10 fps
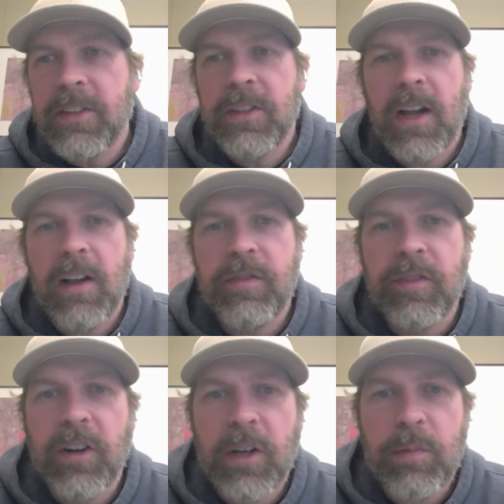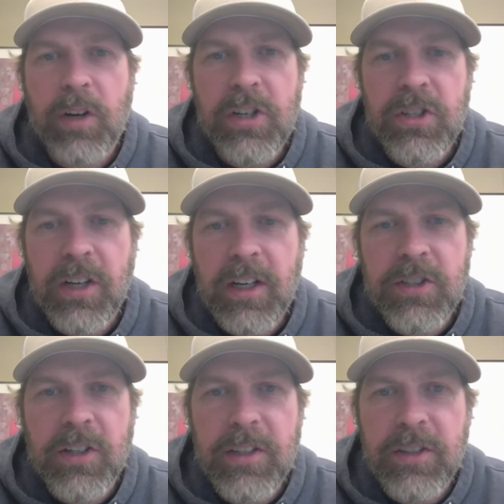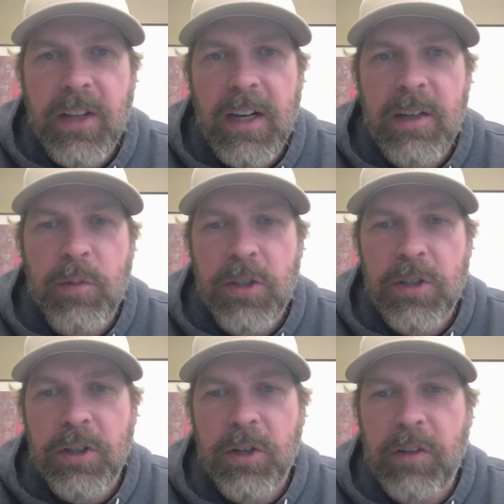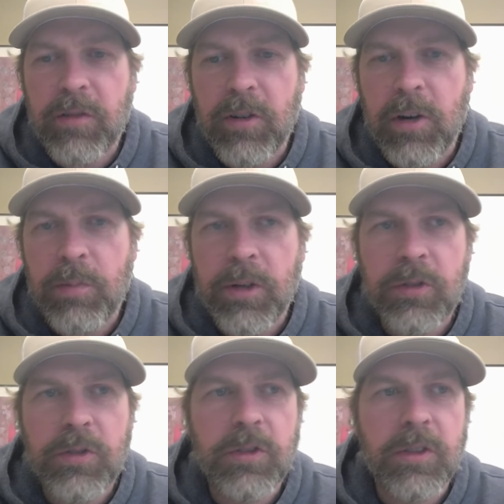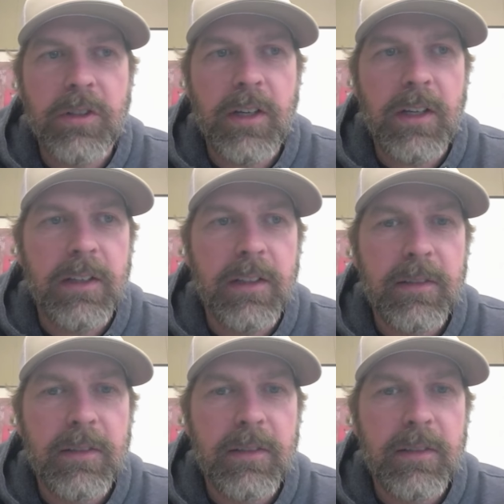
good stuff. Really appreciate your insight and what you're doing for our producers in the state.